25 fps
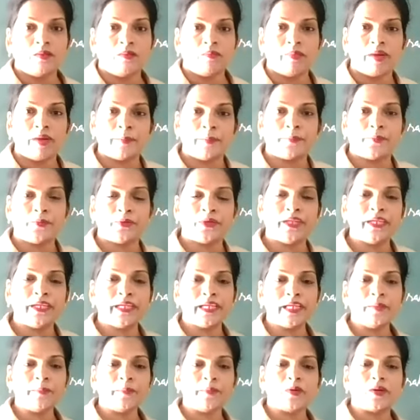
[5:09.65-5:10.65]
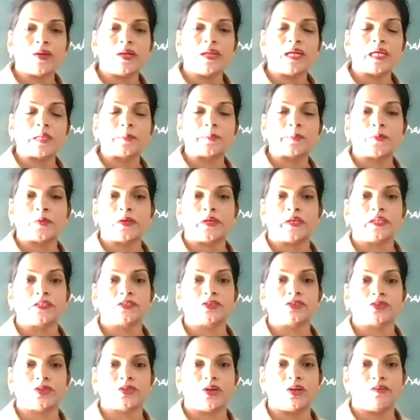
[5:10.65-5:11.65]
By putting in polar protic
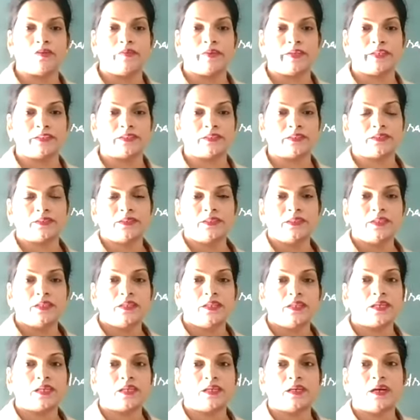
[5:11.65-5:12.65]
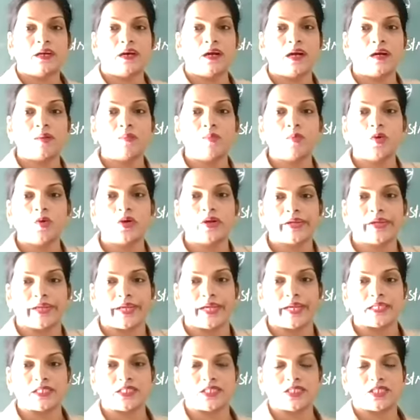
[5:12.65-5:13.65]
solvent, a
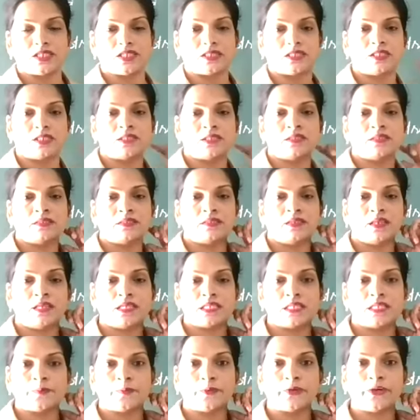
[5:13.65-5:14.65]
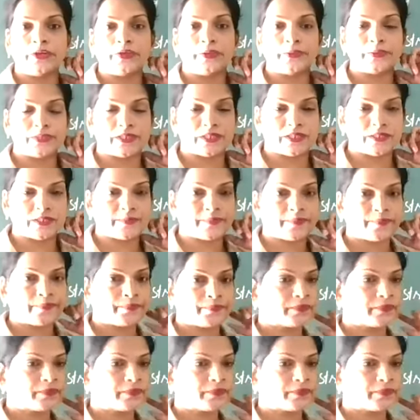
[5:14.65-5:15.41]
carbocation is produced.